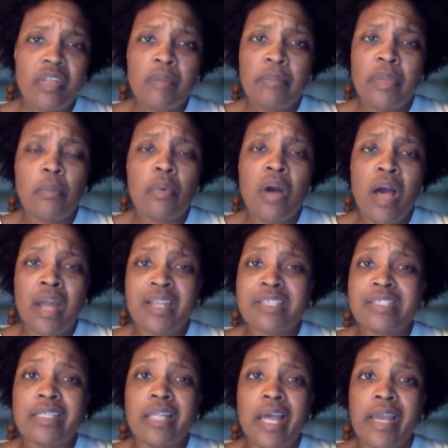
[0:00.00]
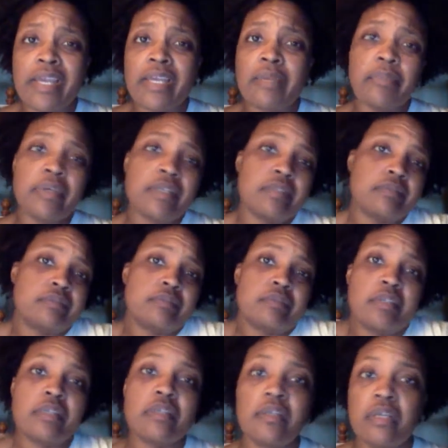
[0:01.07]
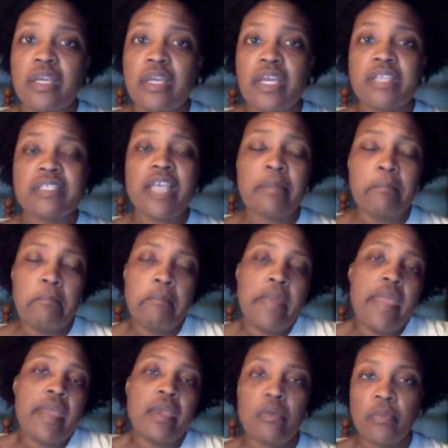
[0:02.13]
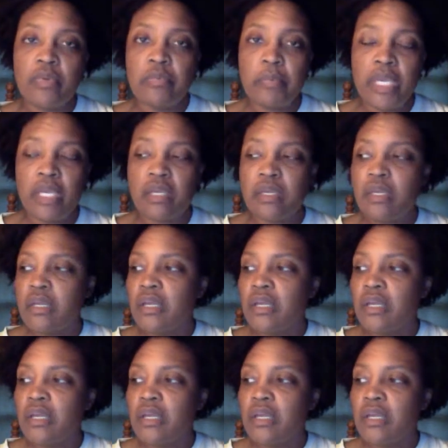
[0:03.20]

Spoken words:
people will honestly like it, but it's like meh with me.